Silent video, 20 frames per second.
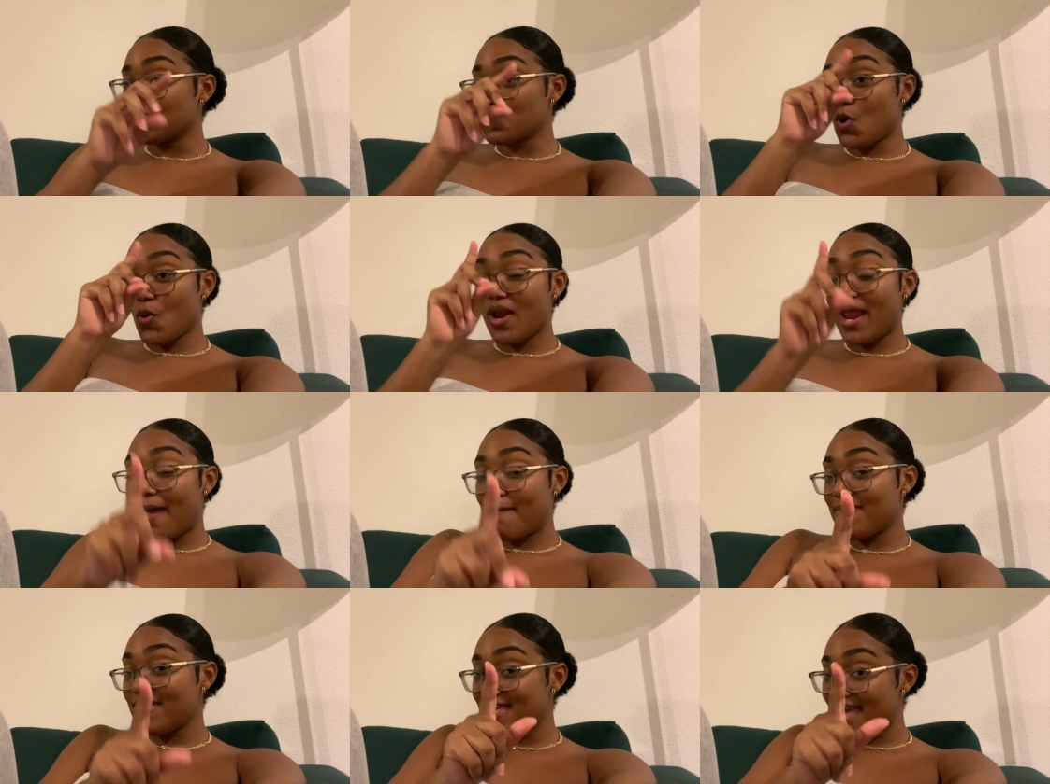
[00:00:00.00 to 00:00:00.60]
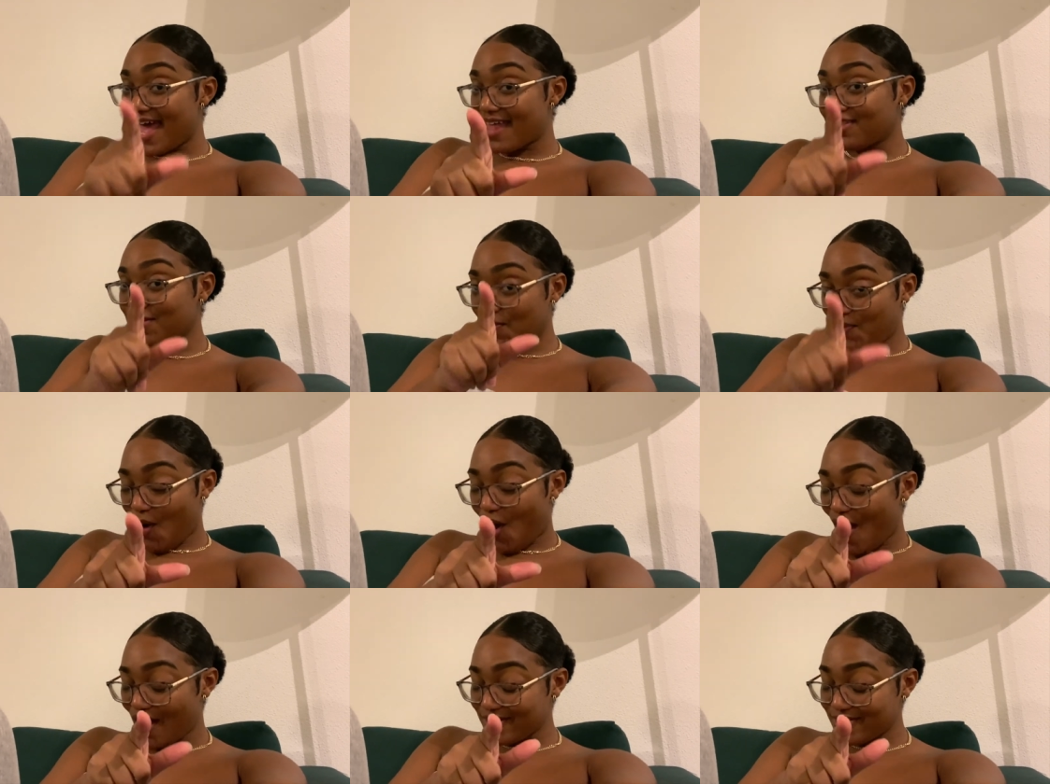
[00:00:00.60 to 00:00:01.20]
So let me get the
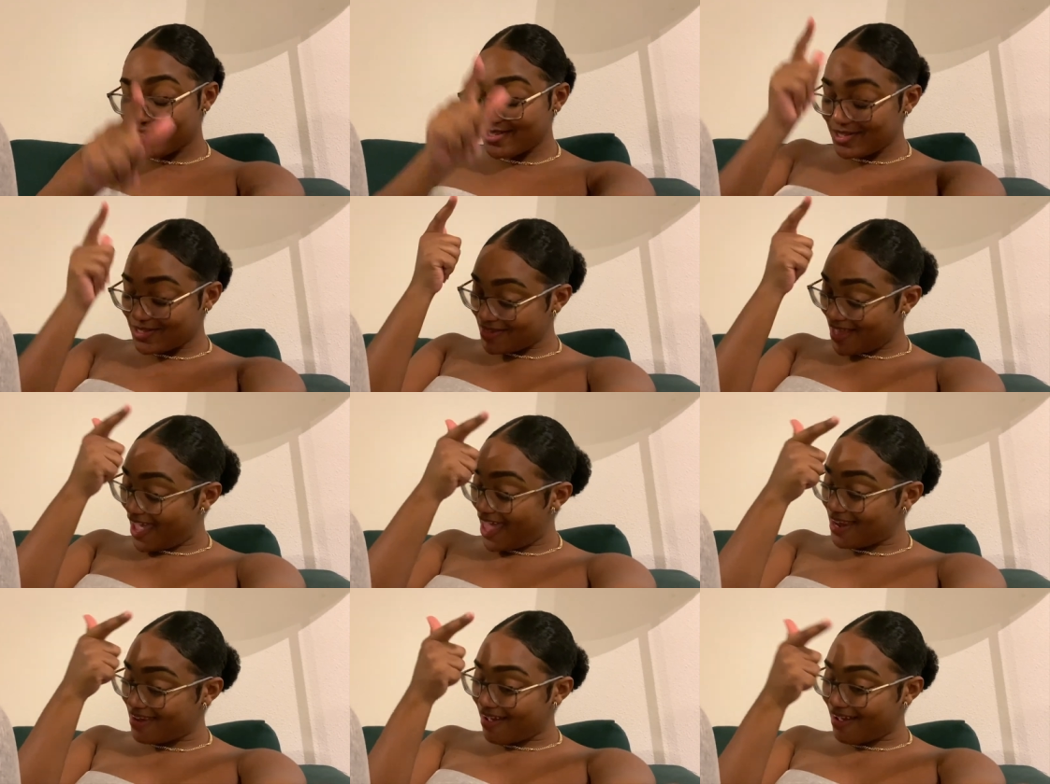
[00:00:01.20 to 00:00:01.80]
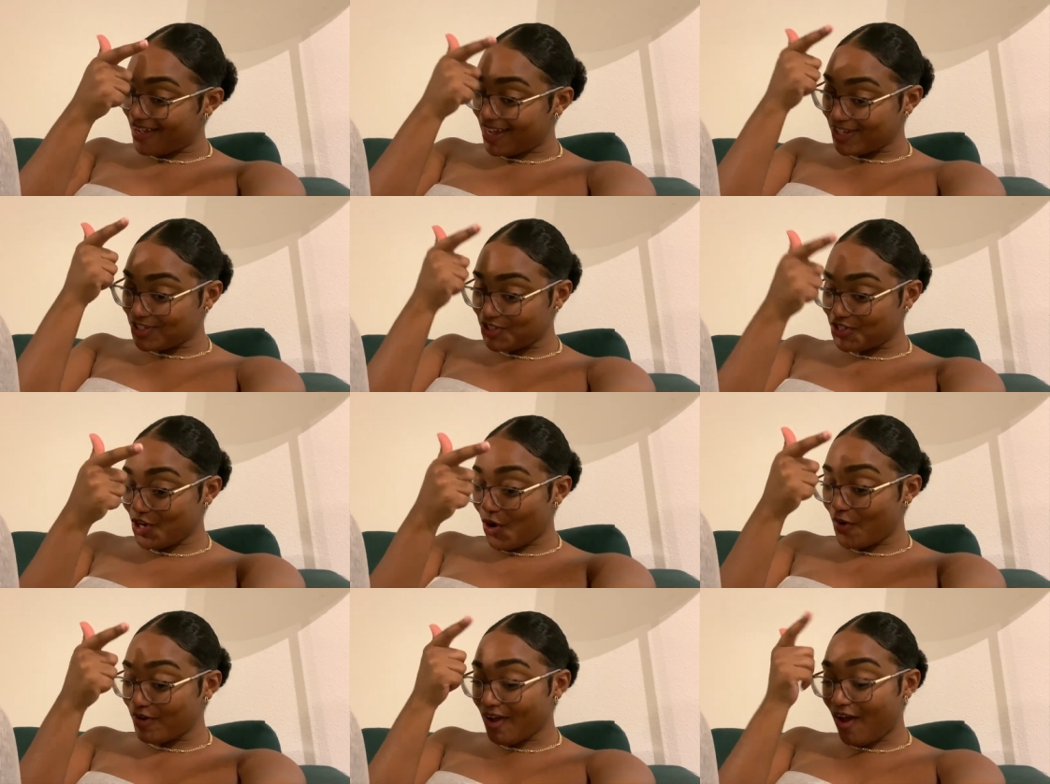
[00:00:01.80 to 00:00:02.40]
box and I can
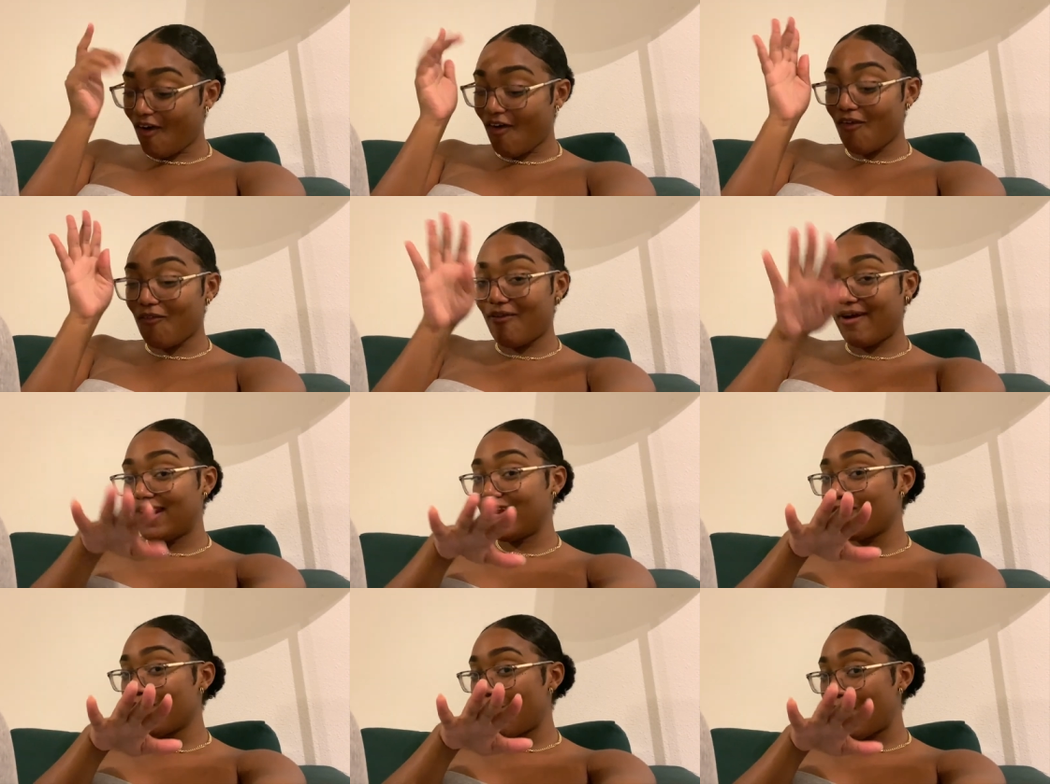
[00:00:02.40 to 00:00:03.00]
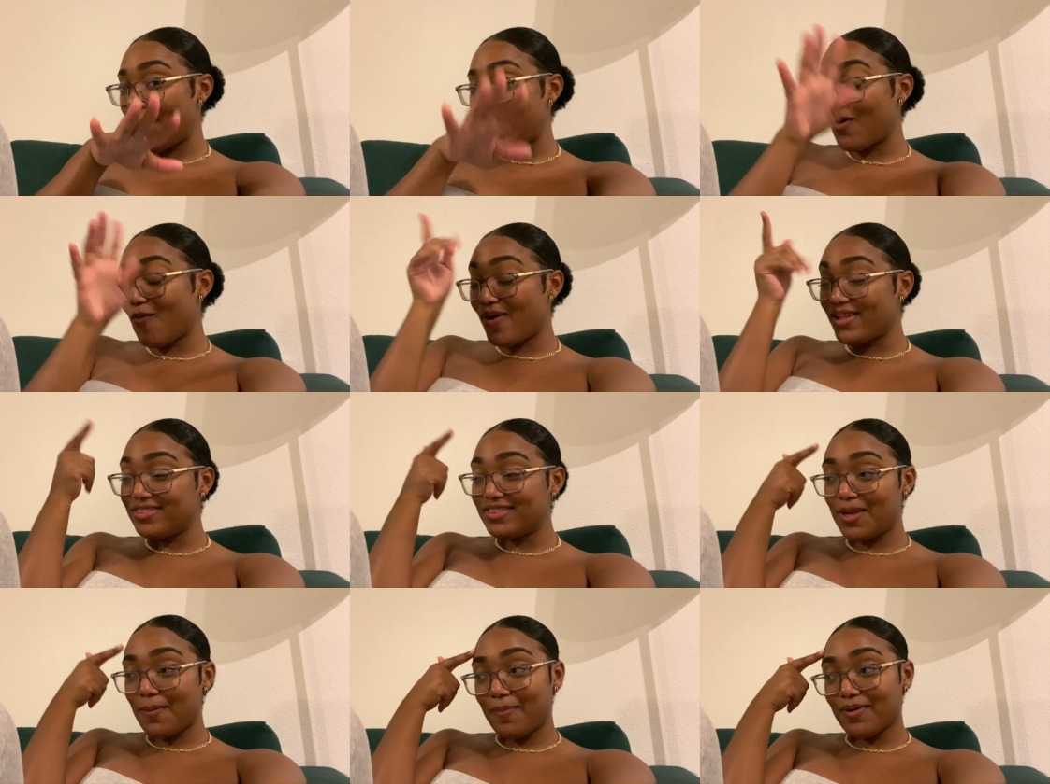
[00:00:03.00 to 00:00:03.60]
show y'all really quick
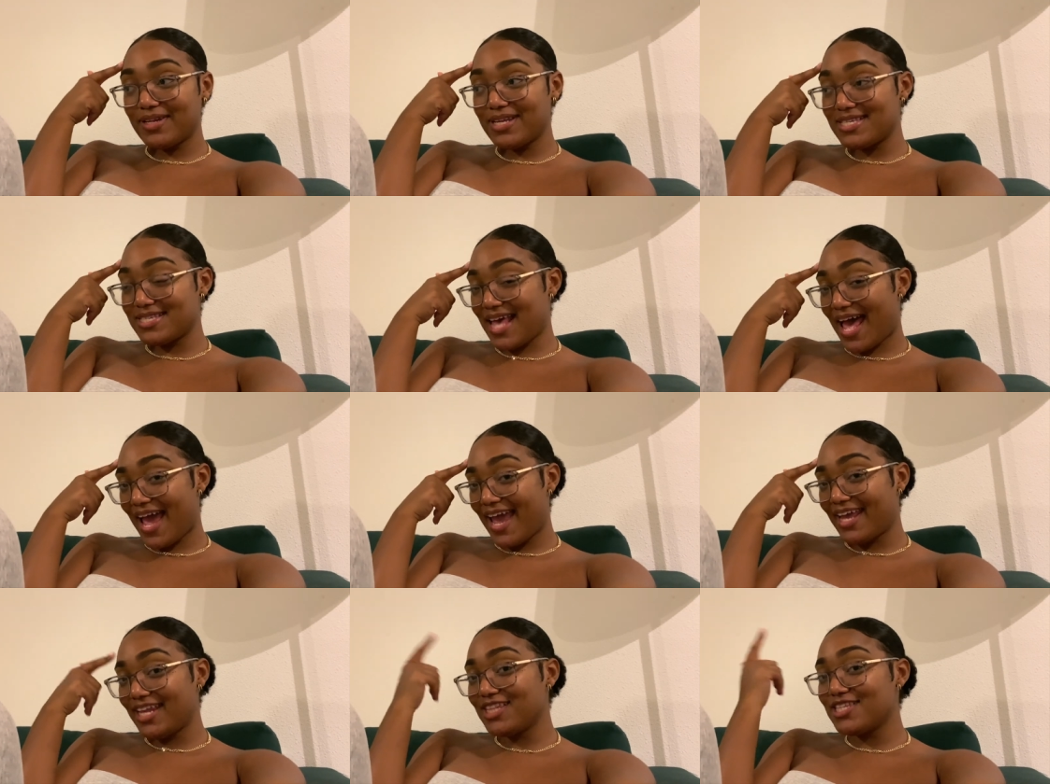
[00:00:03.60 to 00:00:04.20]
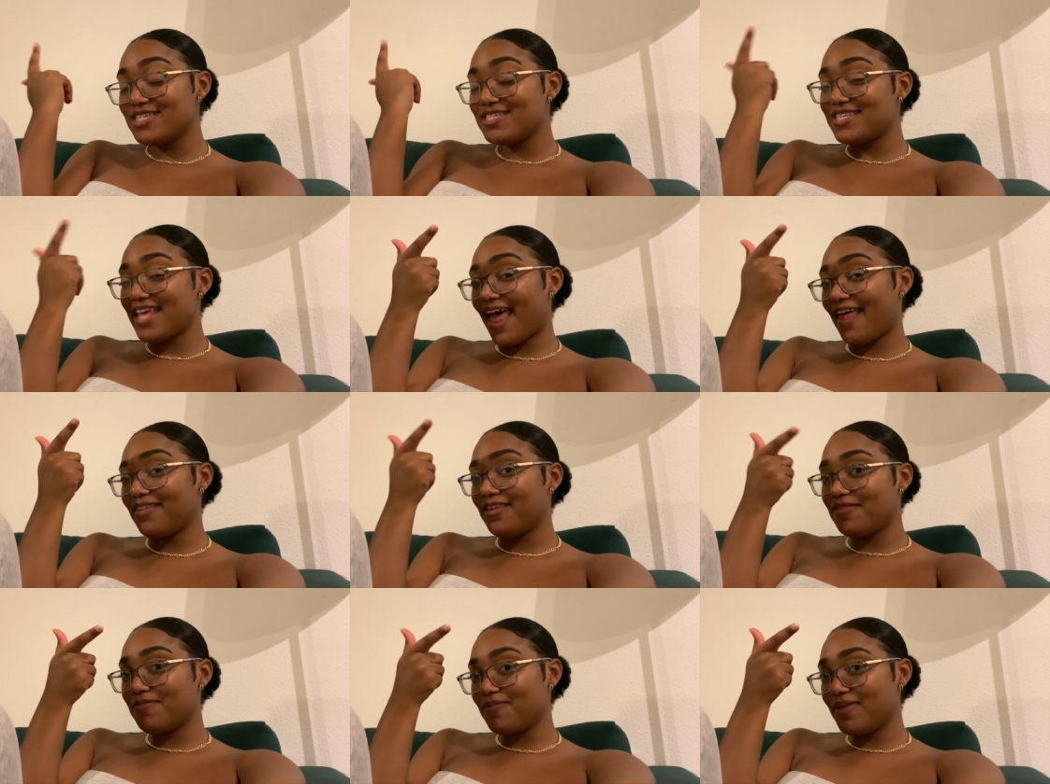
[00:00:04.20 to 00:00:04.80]
what Tipo Design
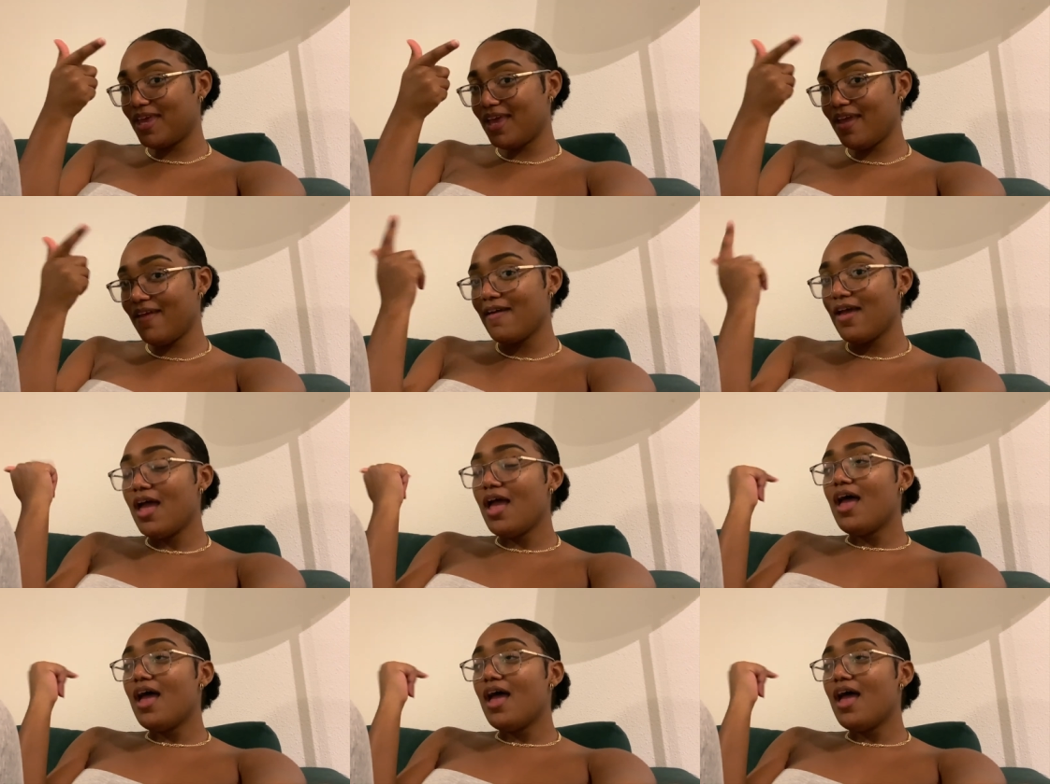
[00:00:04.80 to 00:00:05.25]
sent me.